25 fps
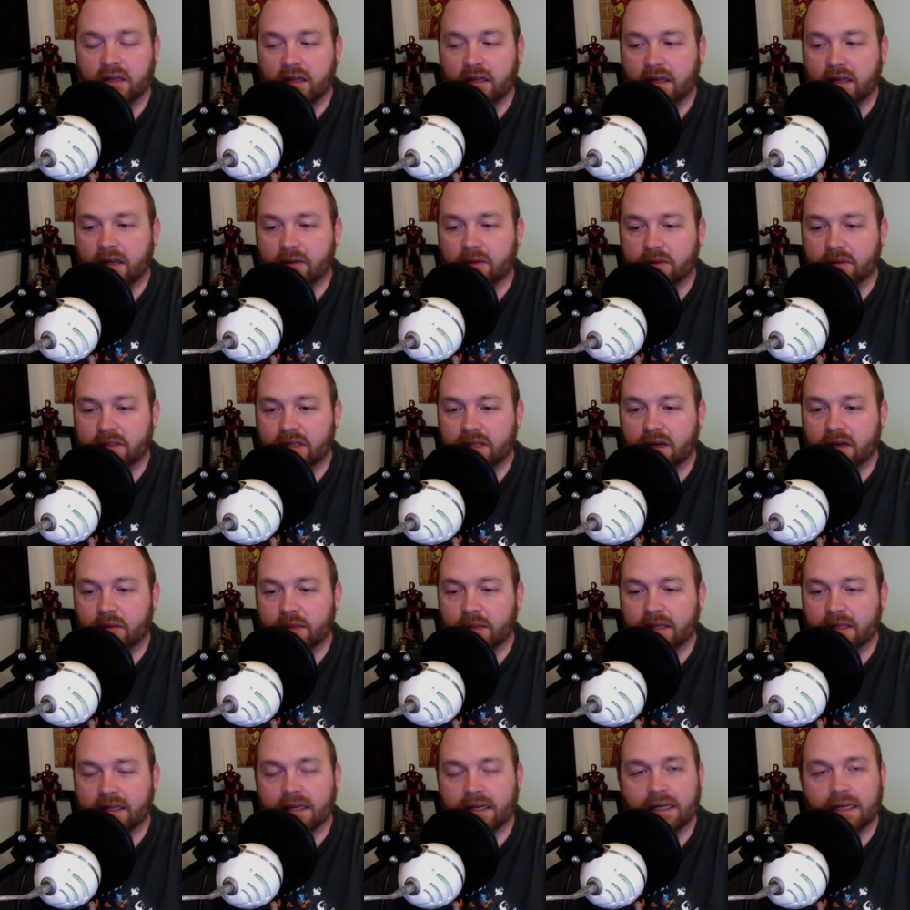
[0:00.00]
It would tell
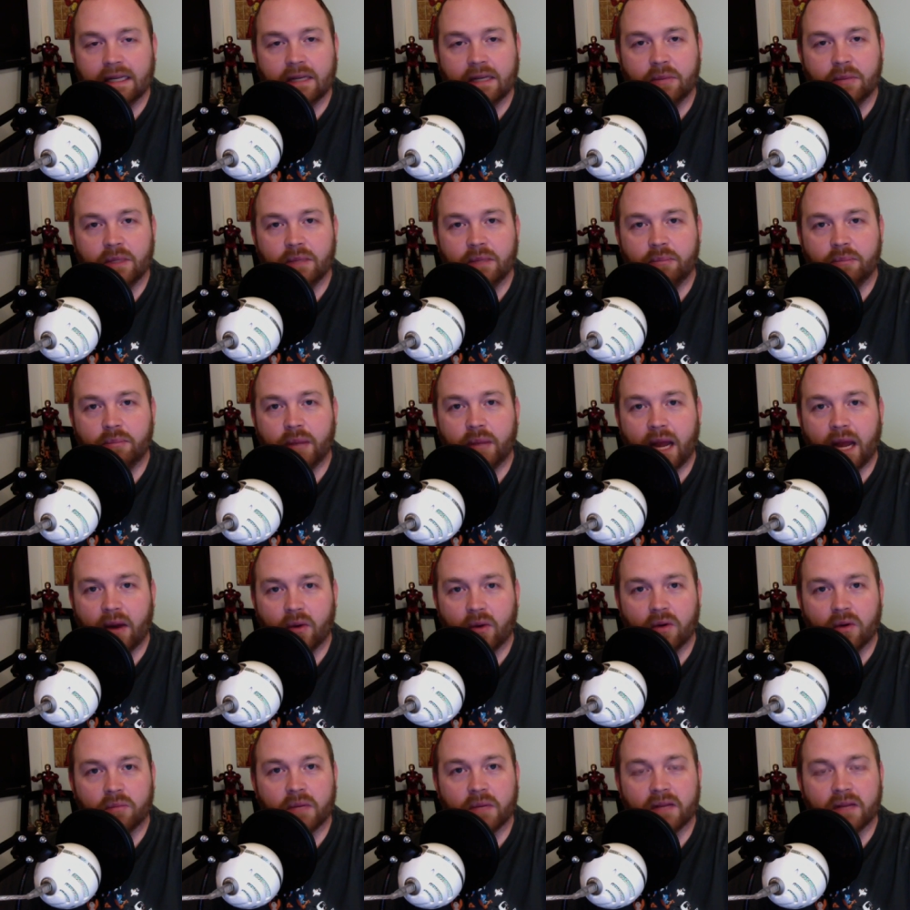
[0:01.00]
me that it needed to be
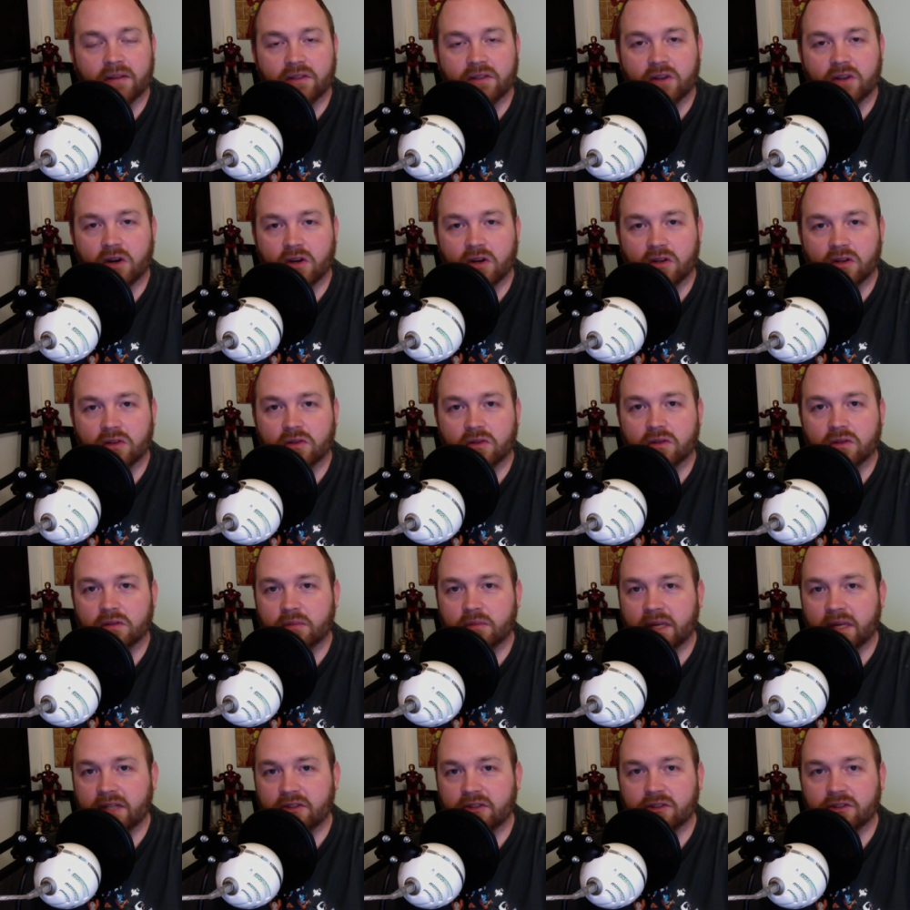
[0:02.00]
powered by the dongle, and
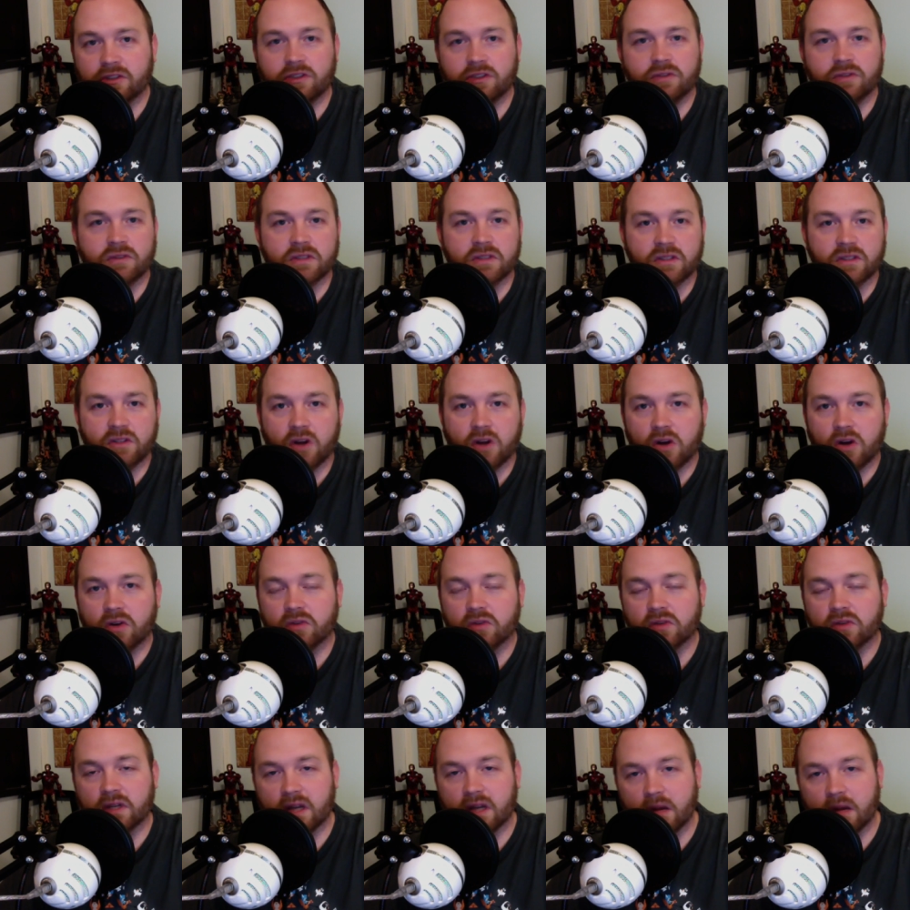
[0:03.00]
make sure you're using the
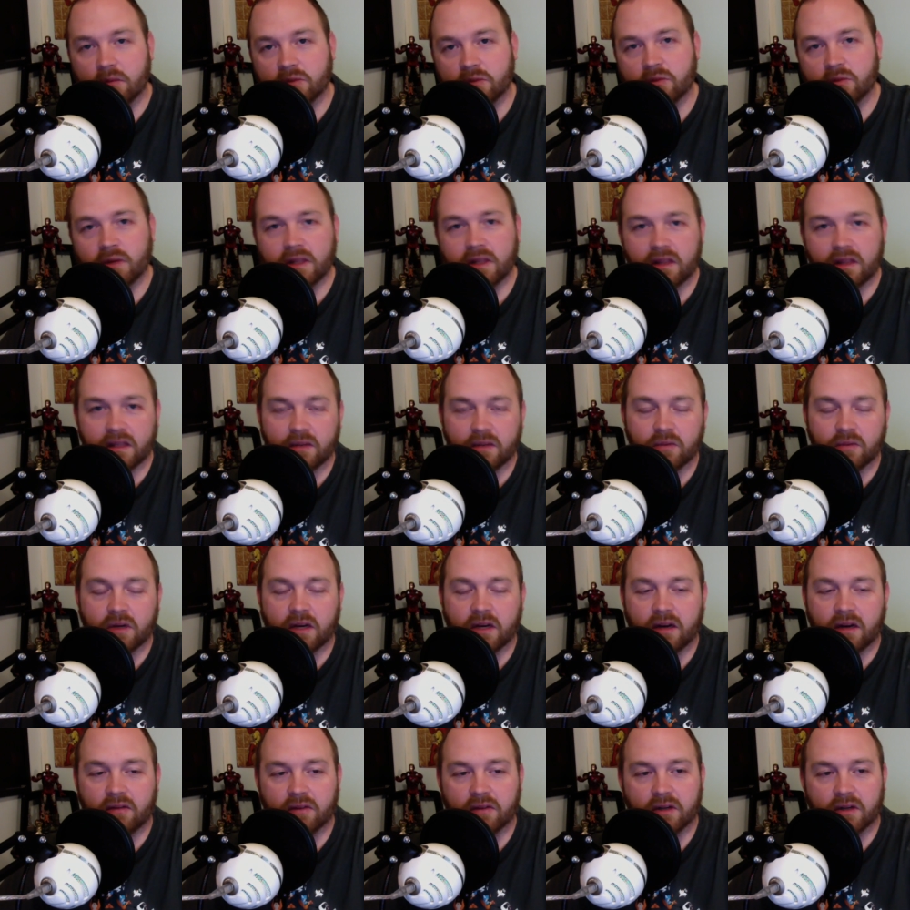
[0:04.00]
dongle that comes with it and
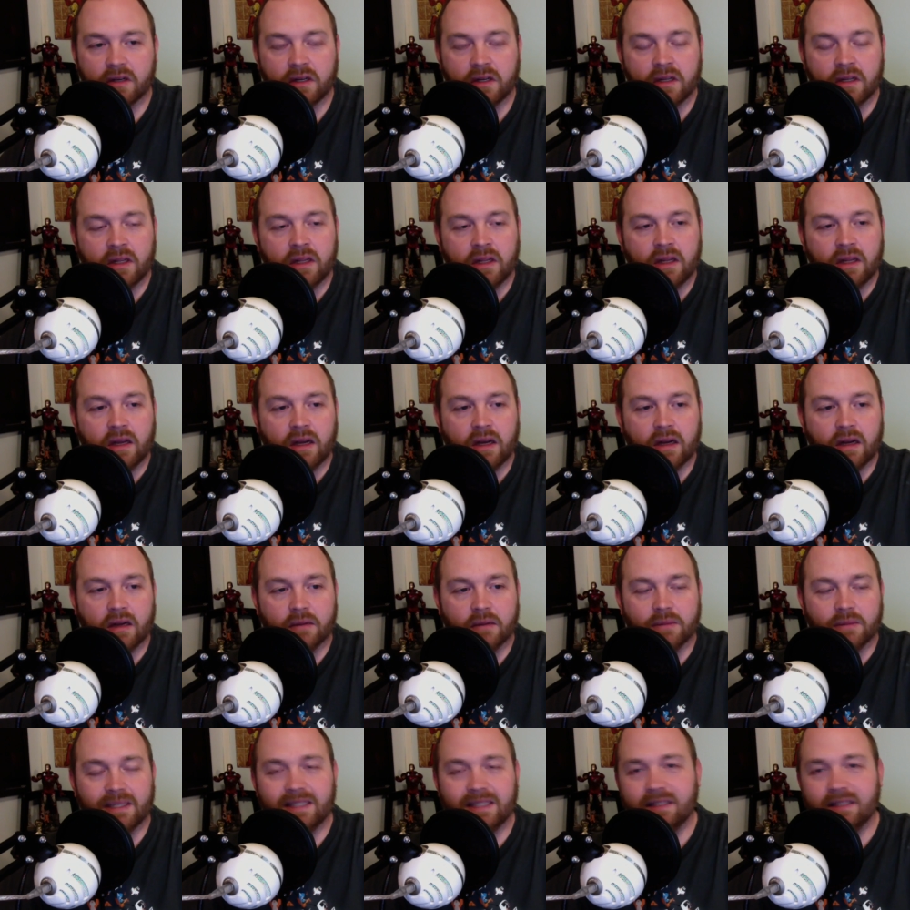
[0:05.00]
whatever.
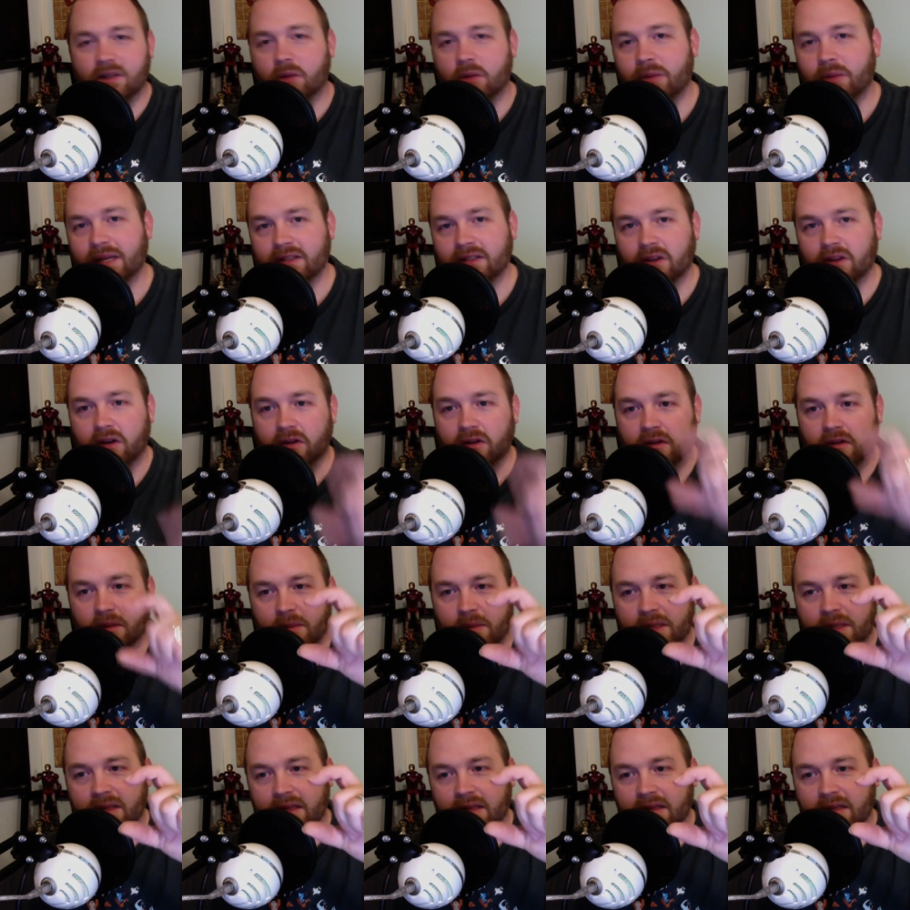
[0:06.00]
And by dongle, I
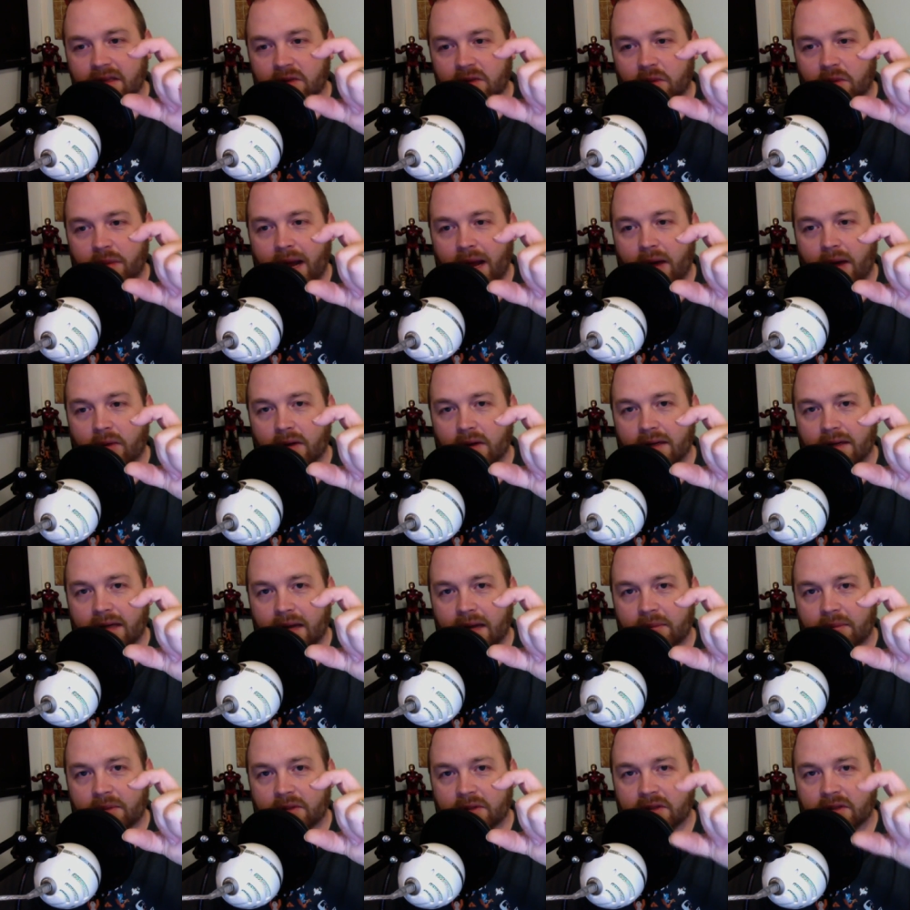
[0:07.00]
mean like the little power
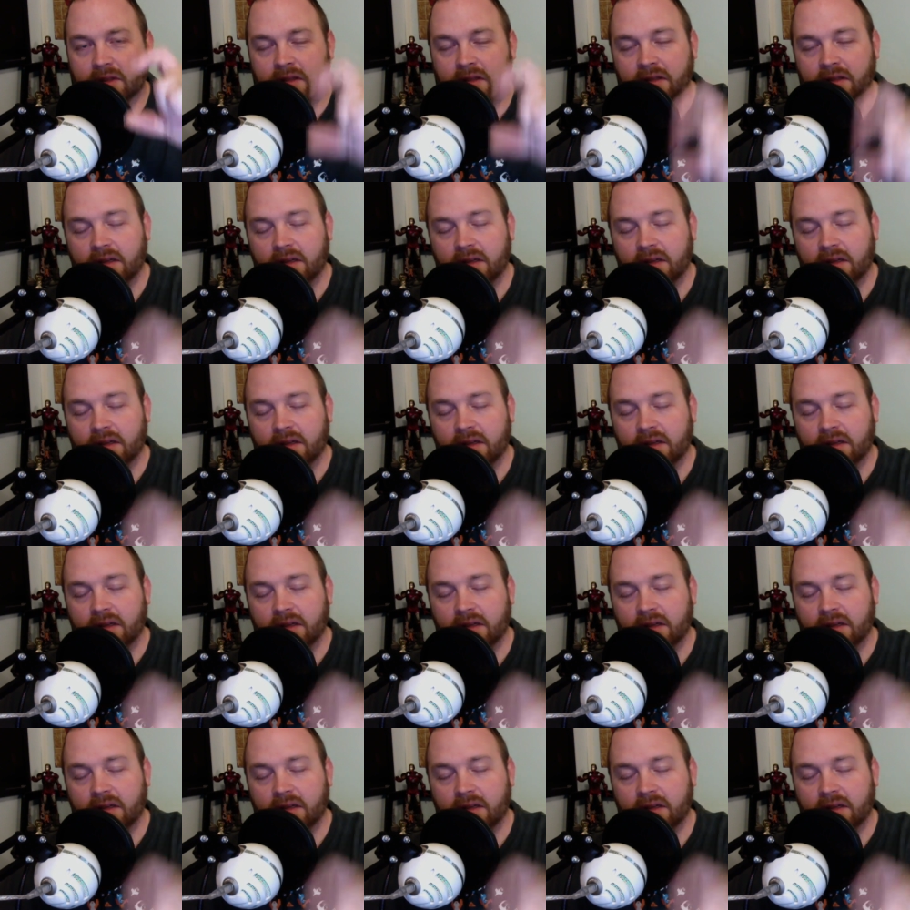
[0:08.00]
adapter